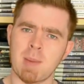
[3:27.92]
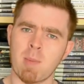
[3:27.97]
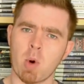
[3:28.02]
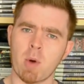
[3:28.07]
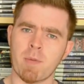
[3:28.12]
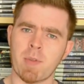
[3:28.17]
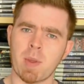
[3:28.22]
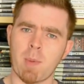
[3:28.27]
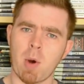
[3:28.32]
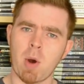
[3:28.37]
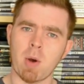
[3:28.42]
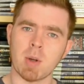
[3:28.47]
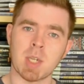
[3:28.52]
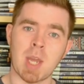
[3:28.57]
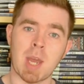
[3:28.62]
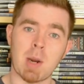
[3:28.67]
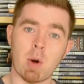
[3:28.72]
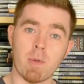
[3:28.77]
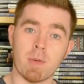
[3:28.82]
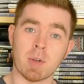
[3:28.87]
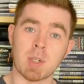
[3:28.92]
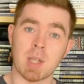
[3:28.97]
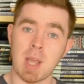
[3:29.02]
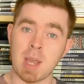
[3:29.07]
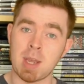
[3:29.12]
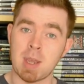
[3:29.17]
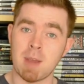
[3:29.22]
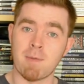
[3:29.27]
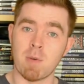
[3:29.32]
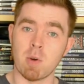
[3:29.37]
more of the box, head over to
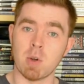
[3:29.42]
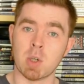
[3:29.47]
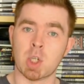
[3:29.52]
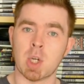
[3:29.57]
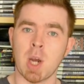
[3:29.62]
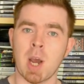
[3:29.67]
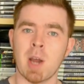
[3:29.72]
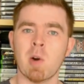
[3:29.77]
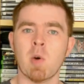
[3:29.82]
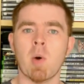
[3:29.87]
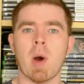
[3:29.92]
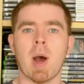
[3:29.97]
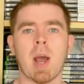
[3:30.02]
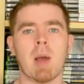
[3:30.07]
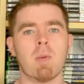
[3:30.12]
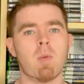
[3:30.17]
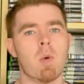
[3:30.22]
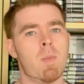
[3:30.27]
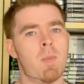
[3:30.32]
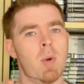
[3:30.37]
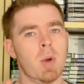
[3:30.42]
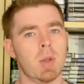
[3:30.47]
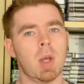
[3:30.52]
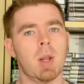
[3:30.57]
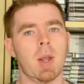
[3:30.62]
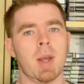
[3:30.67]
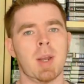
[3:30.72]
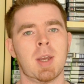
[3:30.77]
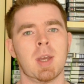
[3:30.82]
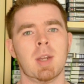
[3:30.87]
Ikifu's channel. I will put the
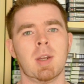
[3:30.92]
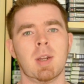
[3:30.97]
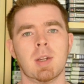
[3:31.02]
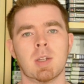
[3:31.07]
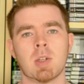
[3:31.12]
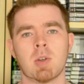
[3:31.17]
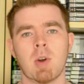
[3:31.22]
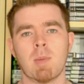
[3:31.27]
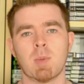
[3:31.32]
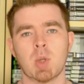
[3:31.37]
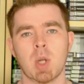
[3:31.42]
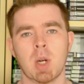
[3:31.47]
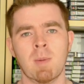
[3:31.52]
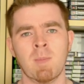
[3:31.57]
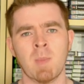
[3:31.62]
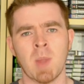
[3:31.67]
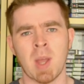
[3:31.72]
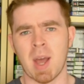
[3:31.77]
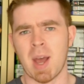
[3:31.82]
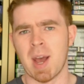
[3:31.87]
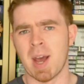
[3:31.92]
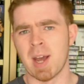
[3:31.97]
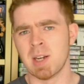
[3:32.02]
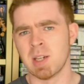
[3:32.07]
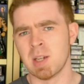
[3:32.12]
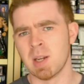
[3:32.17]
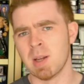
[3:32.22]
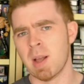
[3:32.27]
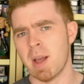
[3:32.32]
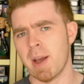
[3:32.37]
link in the description.
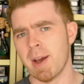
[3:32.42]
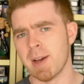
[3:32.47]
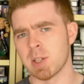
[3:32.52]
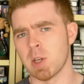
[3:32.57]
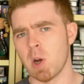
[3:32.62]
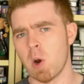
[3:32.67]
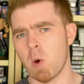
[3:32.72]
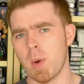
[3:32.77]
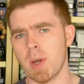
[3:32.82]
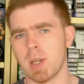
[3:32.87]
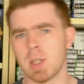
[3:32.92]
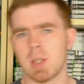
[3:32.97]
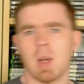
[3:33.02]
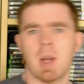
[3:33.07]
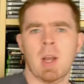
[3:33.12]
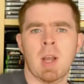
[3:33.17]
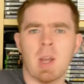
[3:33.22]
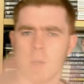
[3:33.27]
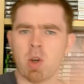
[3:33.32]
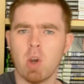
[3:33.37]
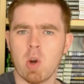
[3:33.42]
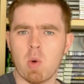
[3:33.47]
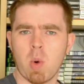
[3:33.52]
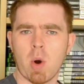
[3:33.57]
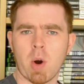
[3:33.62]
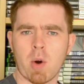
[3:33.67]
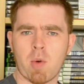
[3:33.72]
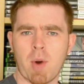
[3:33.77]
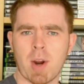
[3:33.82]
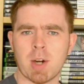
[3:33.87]
And, as always, good
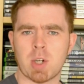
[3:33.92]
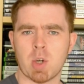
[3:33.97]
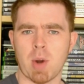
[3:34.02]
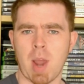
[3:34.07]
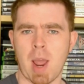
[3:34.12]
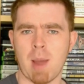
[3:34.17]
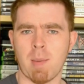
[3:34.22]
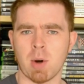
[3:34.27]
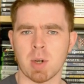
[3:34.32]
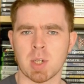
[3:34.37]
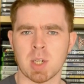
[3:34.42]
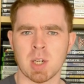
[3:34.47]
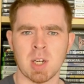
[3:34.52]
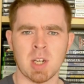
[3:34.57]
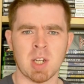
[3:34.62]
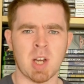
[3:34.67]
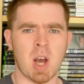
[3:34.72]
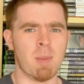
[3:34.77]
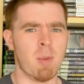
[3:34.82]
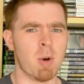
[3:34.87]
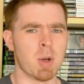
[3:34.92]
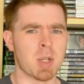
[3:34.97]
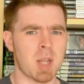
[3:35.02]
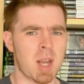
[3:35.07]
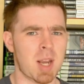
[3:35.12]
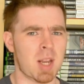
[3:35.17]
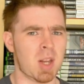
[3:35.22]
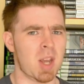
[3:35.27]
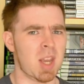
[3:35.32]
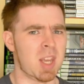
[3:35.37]
work, Retro Gamers. I'll most
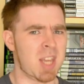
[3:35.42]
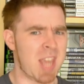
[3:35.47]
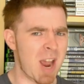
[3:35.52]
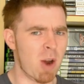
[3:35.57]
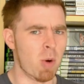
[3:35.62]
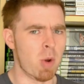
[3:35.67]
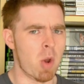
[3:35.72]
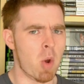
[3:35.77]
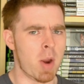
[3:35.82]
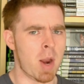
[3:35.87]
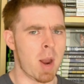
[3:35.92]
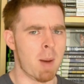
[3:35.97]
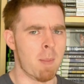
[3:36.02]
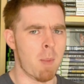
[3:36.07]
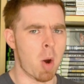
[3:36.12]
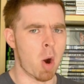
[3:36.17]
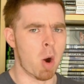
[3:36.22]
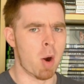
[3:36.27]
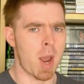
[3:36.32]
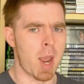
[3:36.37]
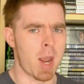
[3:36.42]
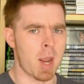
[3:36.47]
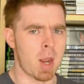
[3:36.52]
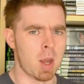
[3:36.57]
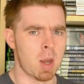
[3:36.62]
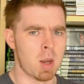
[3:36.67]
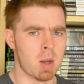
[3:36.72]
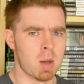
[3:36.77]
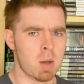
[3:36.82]
likely kill you in the morning.